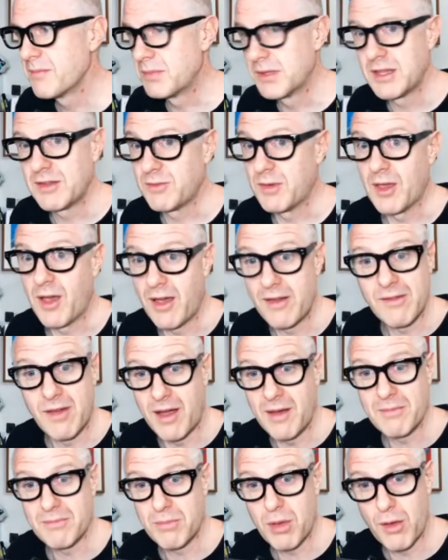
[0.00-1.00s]
believe me,
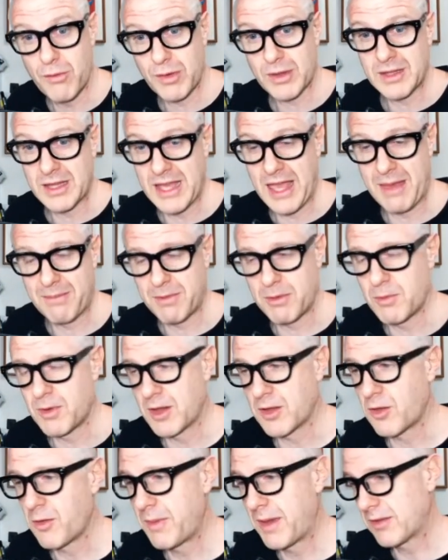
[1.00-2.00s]
I'm perfectly happy
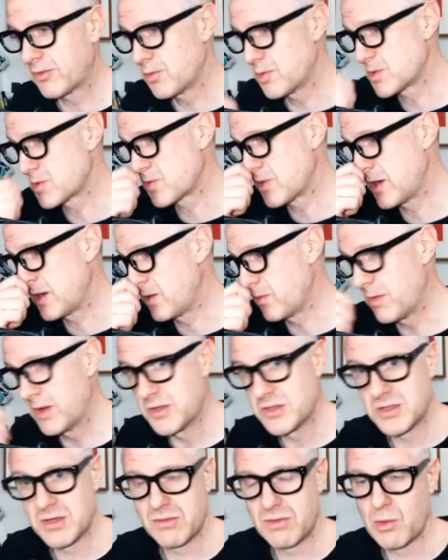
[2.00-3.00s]
when I go back to Australia
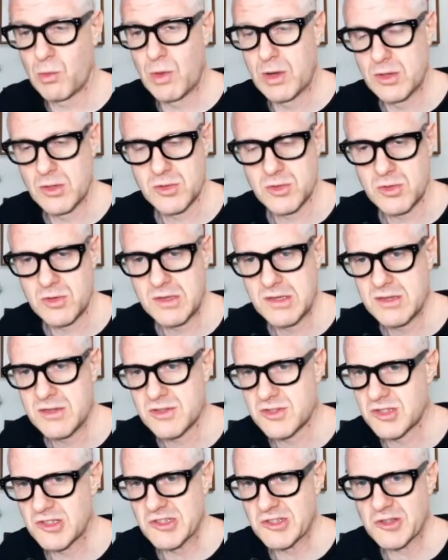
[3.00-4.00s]
once every 1 or 2
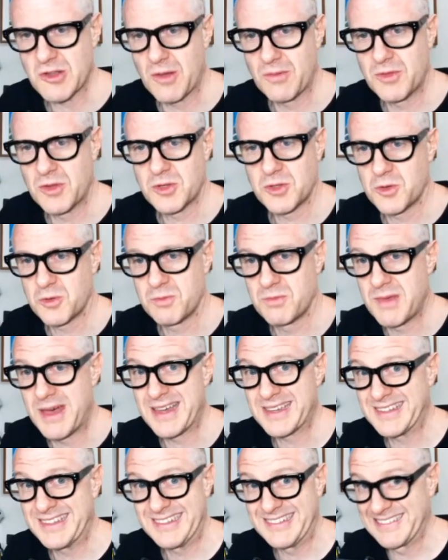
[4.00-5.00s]
years to just go up to the
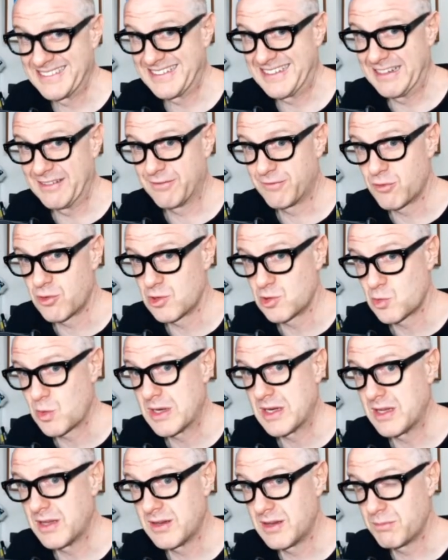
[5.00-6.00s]
supermarket and get a 4 and
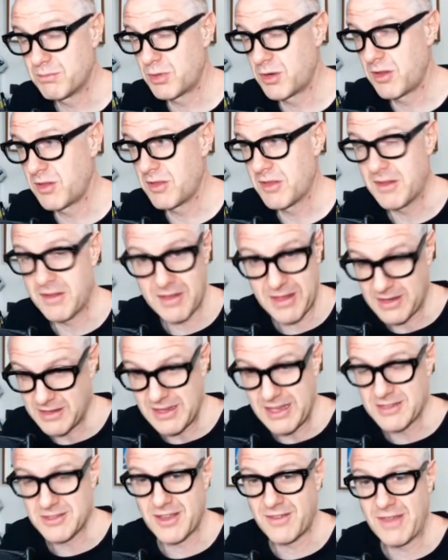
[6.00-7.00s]
20 and put it in.
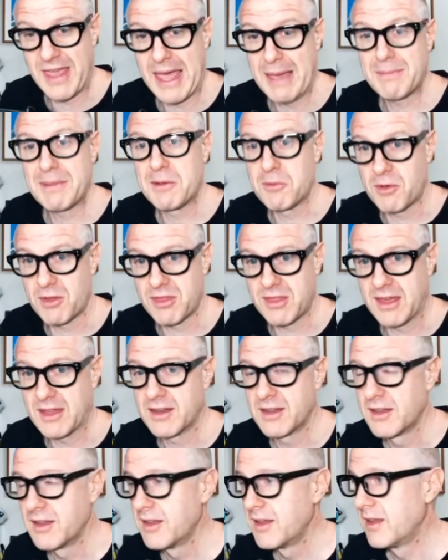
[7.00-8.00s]
And yes, I'm happy with
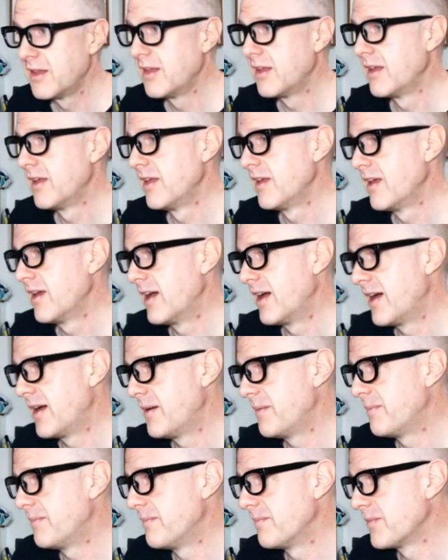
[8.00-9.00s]
that.
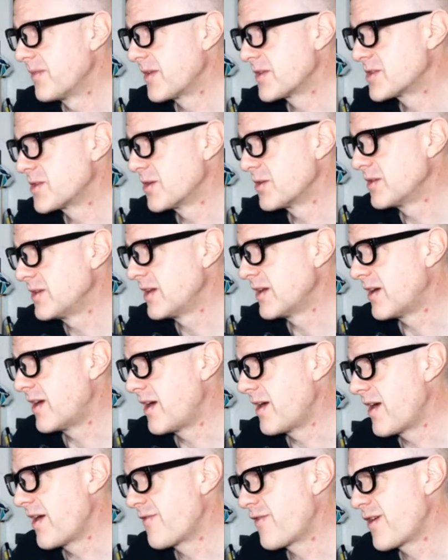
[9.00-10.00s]
So
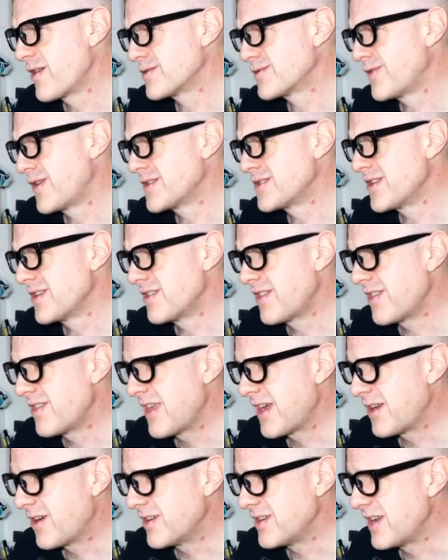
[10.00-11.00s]
yeah, if I was fussier than
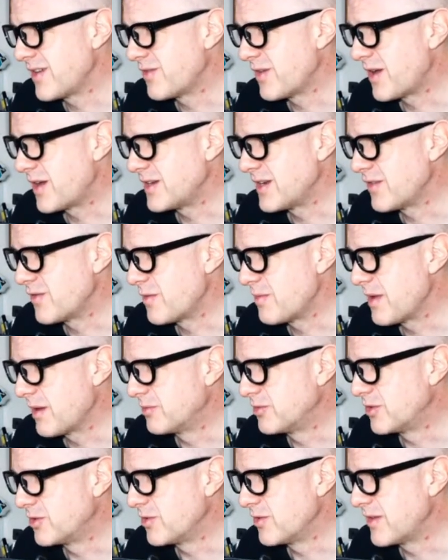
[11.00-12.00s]
that, I'd never be
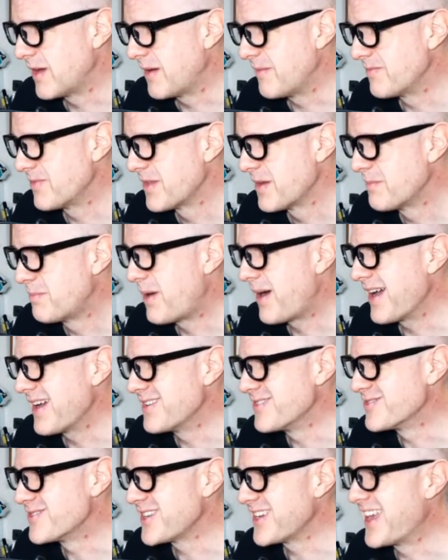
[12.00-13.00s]
able to do that. Pie
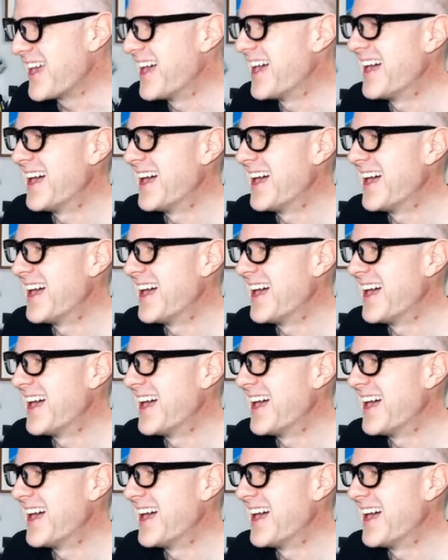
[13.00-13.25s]
and V.